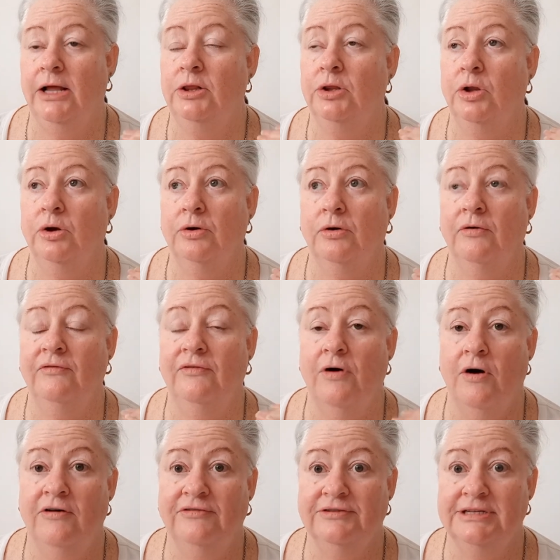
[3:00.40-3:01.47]
a lot of
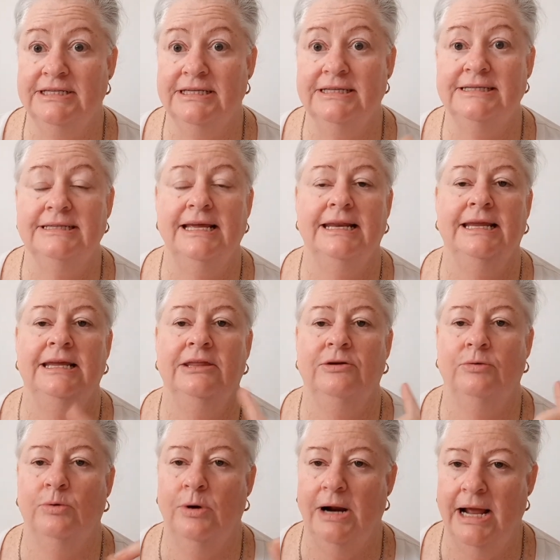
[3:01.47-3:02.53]
offices that
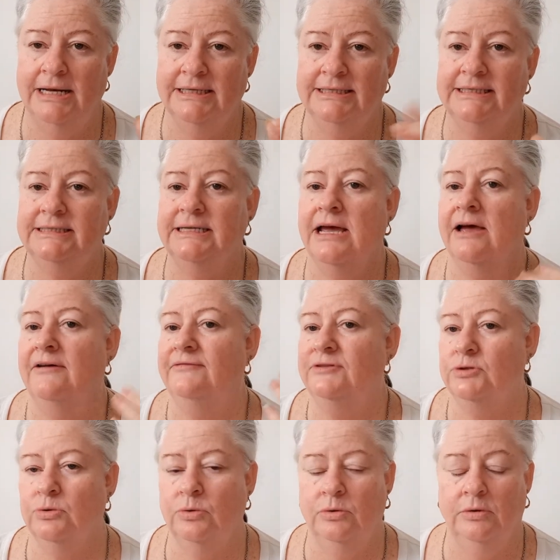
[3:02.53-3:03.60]
either were
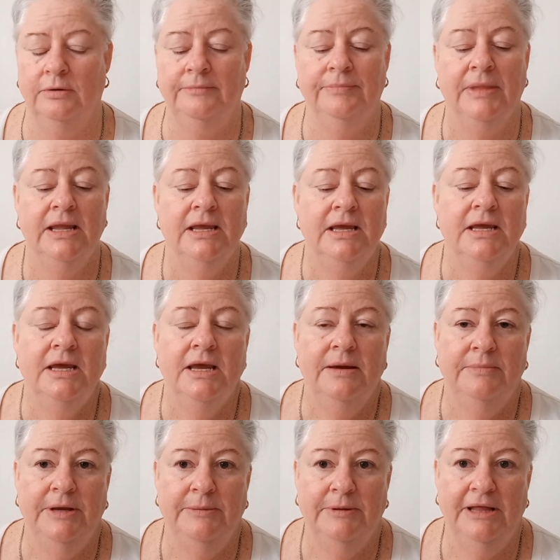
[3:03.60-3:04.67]
understaffed or
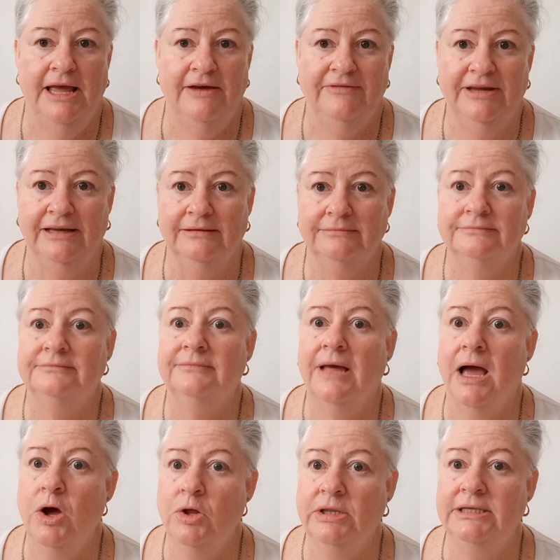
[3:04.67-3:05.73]
people having
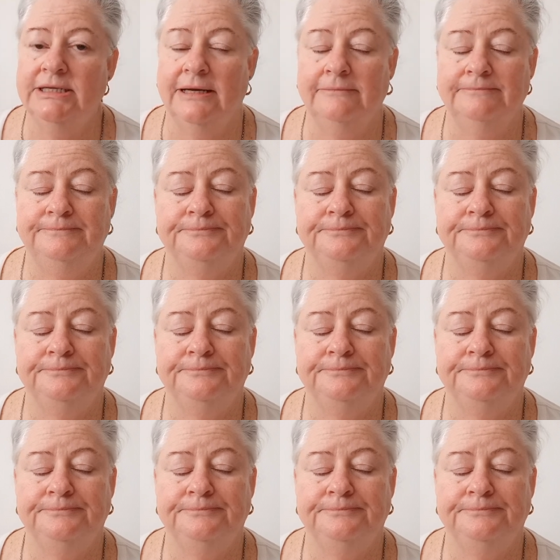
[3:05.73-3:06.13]
a holiday.